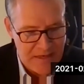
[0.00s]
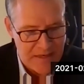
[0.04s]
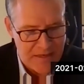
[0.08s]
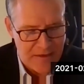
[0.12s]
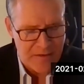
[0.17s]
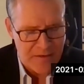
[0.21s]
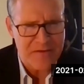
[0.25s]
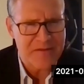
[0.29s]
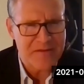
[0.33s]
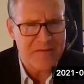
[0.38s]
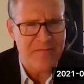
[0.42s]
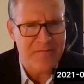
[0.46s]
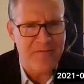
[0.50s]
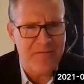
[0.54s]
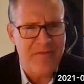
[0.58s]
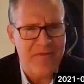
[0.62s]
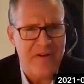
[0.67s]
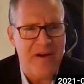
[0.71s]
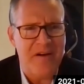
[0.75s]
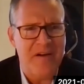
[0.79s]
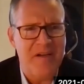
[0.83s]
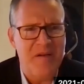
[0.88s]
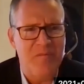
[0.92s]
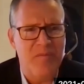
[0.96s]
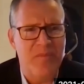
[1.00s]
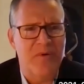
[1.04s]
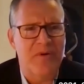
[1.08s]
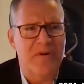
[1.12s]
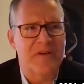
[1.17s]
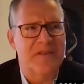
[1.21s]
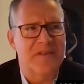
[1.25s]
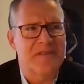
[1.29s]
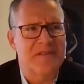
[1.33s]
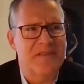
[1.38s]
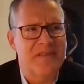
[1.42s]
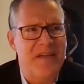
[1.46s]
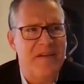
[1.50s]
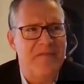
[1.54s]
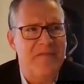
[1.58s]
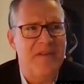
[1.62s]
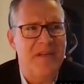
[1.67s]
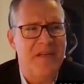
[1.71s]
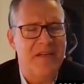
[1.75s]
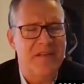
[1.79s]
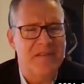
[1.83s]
Now, there's some very important safety